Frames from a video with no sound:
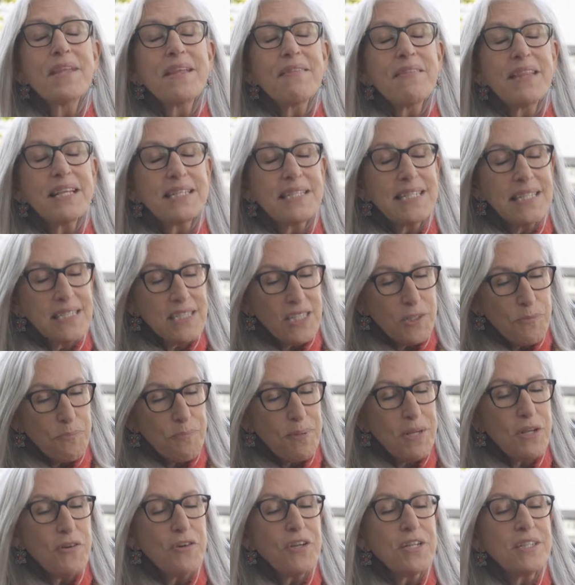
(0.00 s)
the
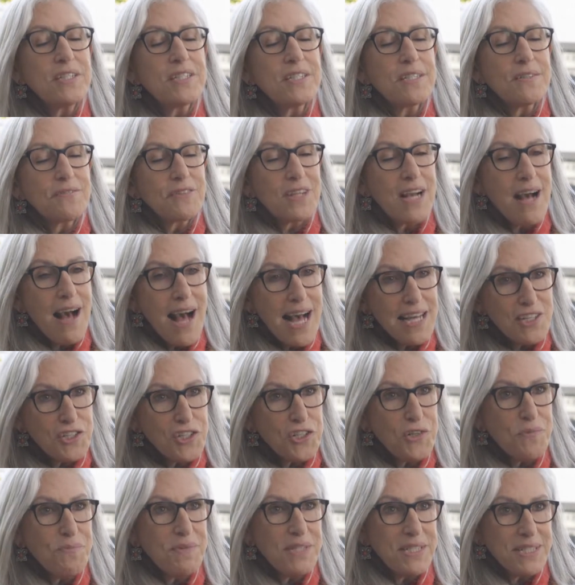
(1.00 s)
disappearance of
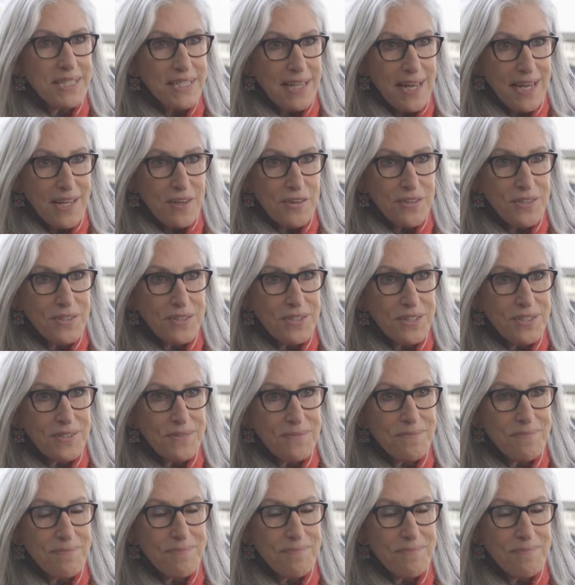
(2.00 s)
costume designers,